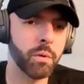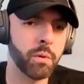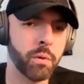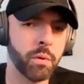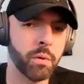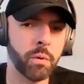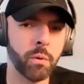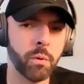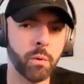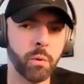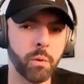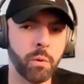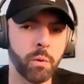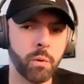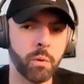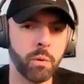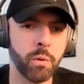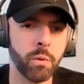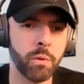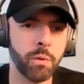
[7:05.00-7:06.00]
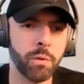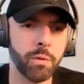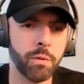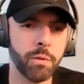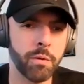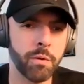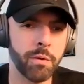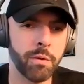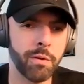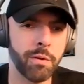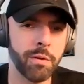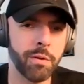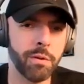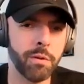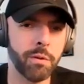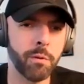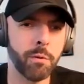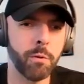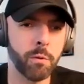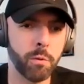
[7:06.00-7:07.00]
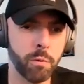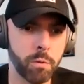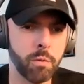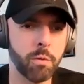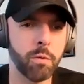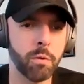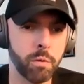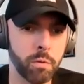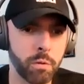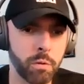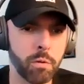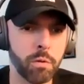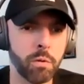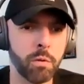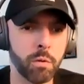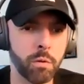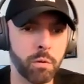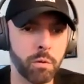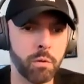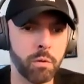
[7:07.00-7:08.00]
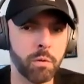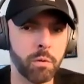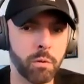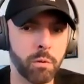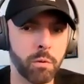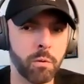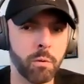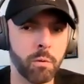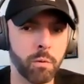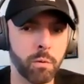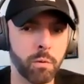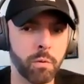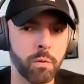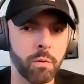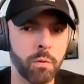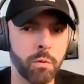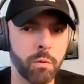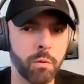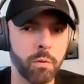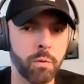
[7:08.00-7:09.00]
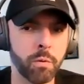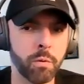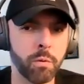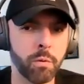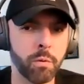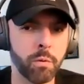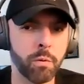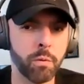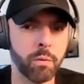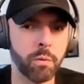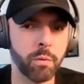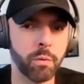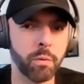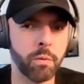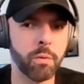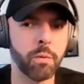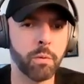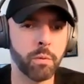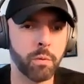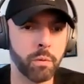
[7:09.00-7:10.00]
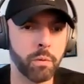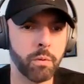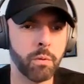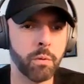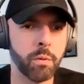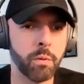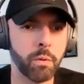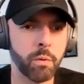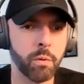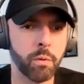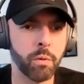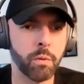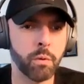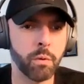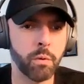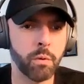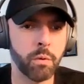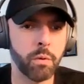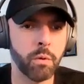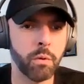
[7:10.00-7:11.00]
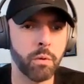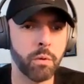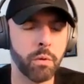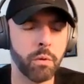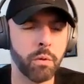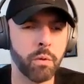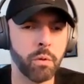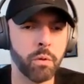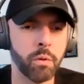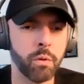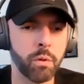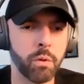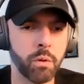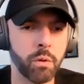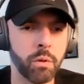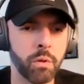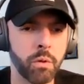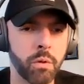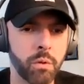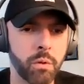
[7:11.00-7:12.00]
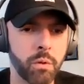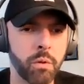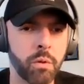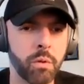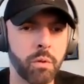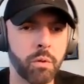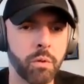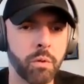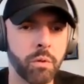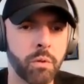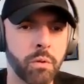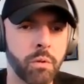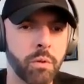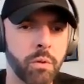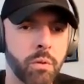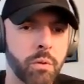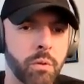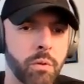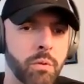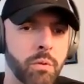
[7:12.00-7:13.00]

The person shown says nothing.